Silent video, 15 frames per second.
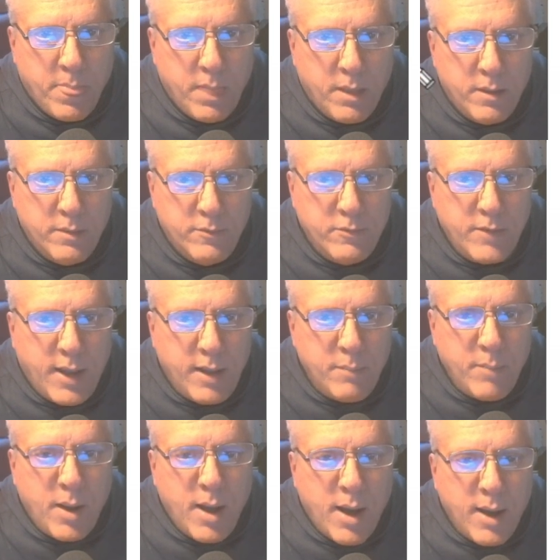Stand
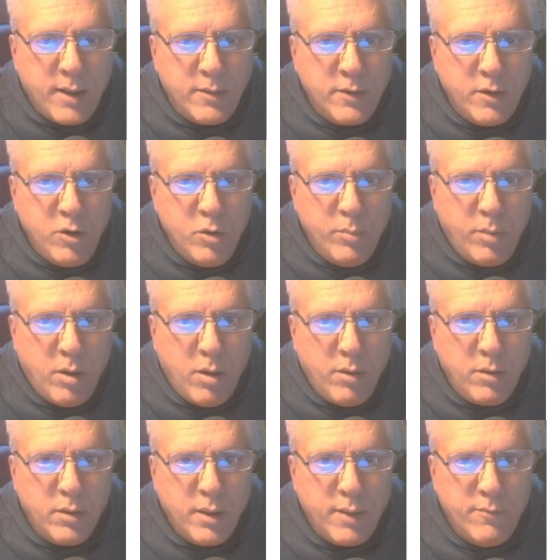behind the cue
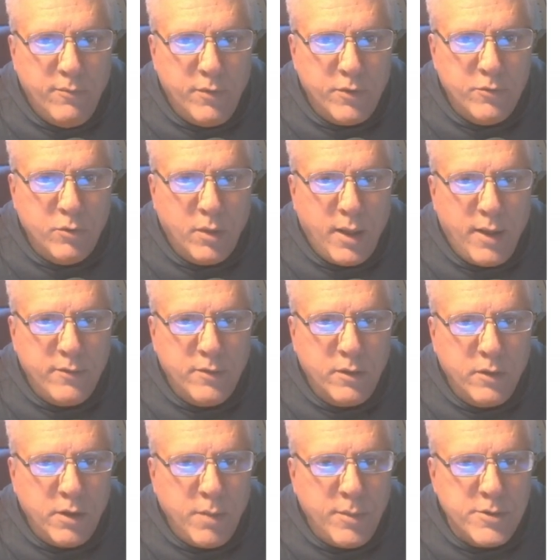ball, visualize it.
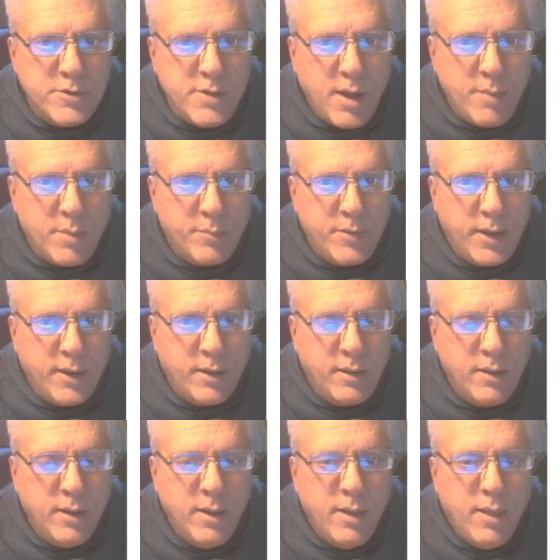Look how much time I'm taking.
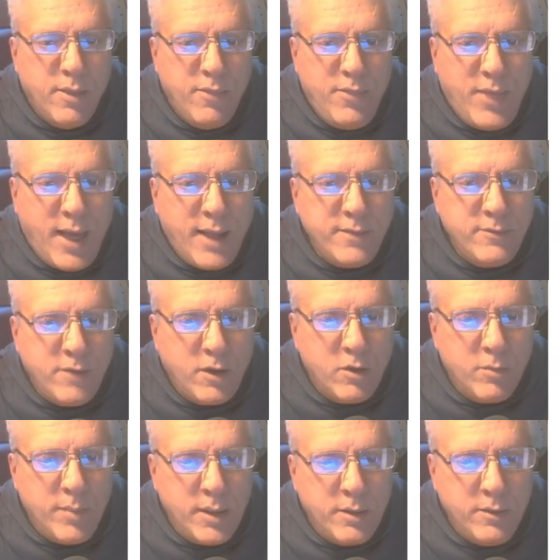That's how you
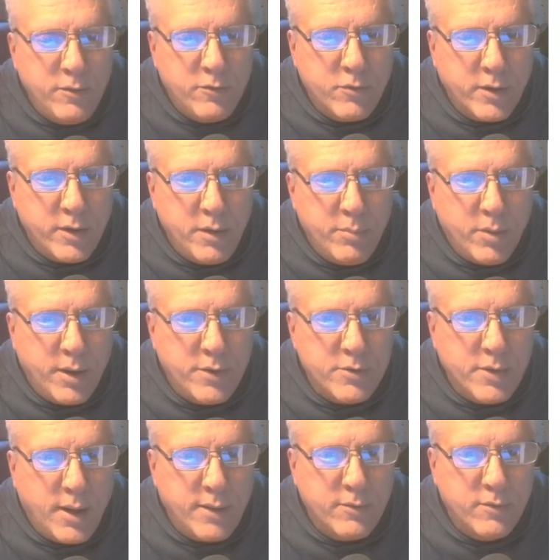make these tricky break
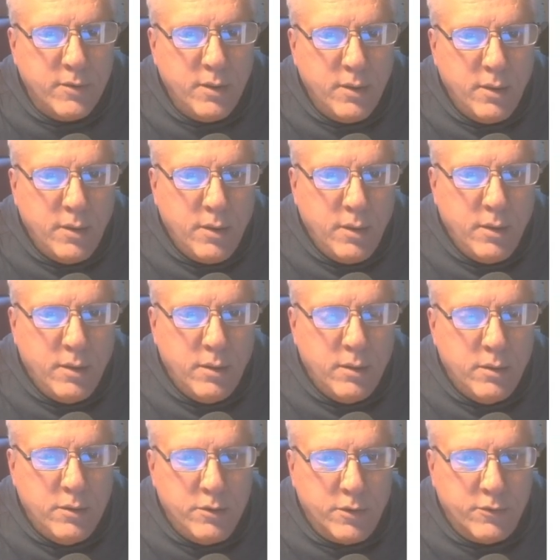shots.
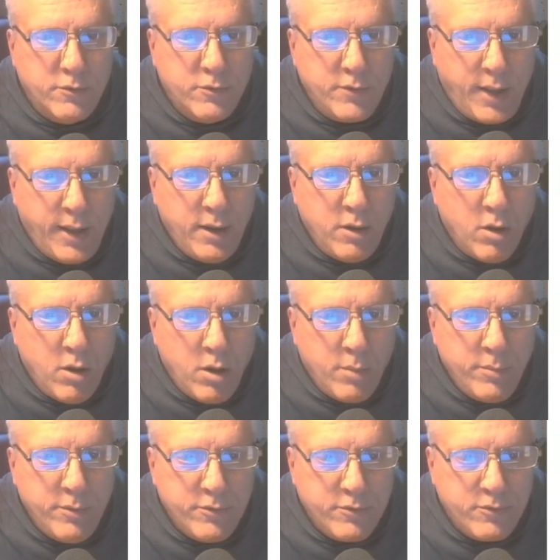Just stay
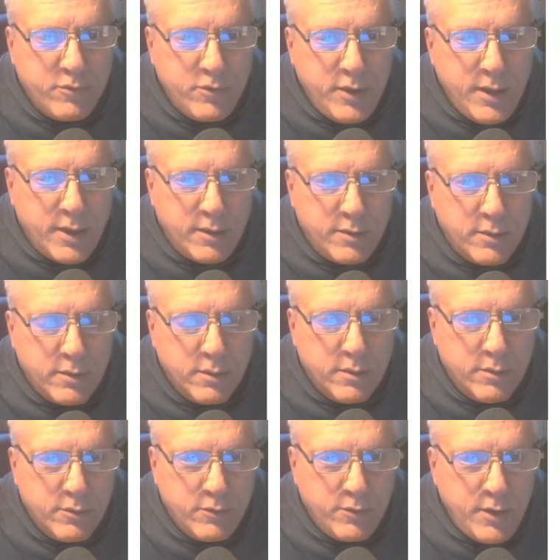calm, see it.
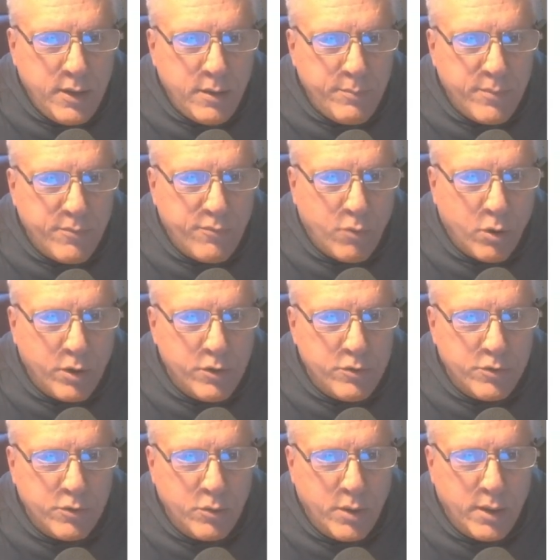See it before you
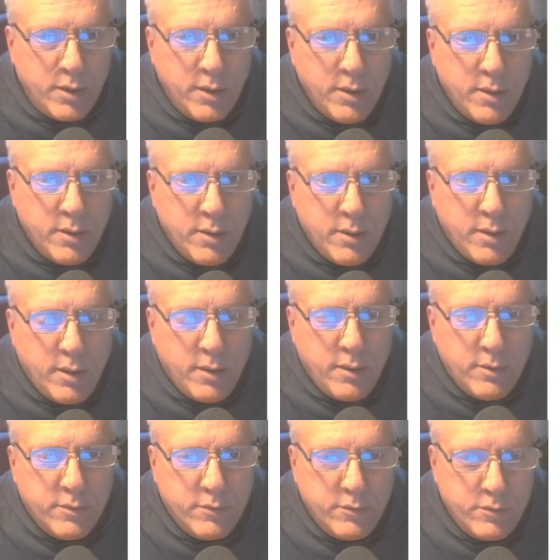shoot it.
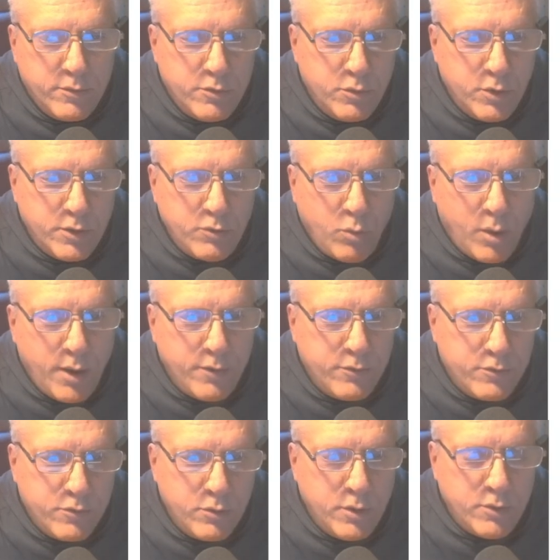Shoot it twice,
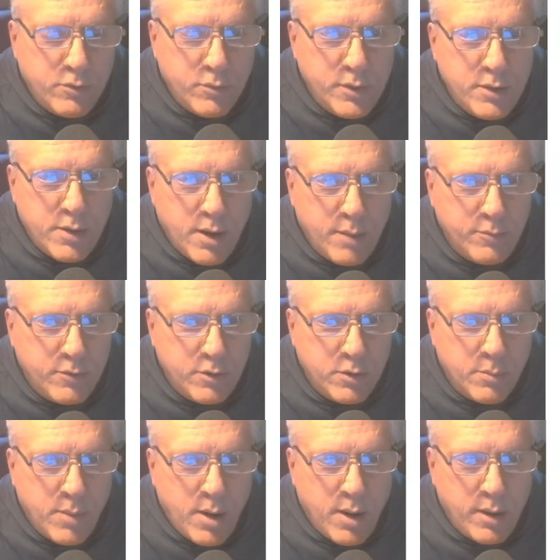shoot it 3 times in your
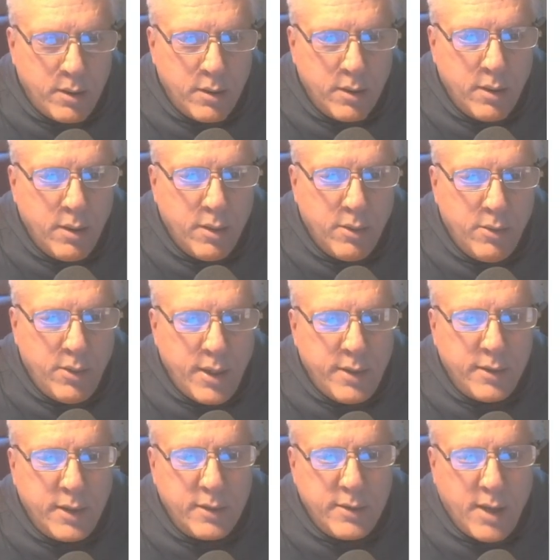mind. Then
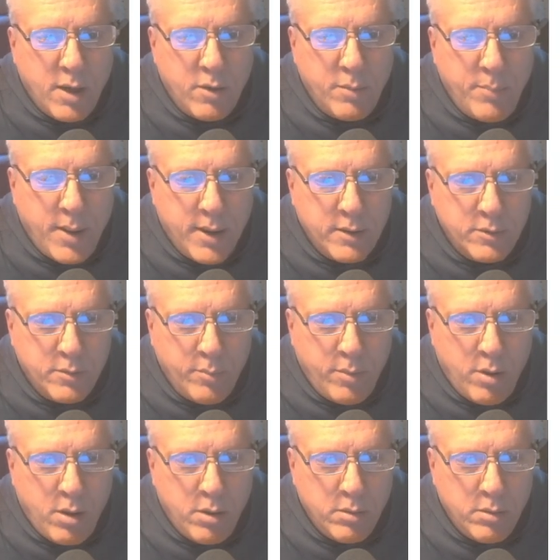get down and pocket the ball.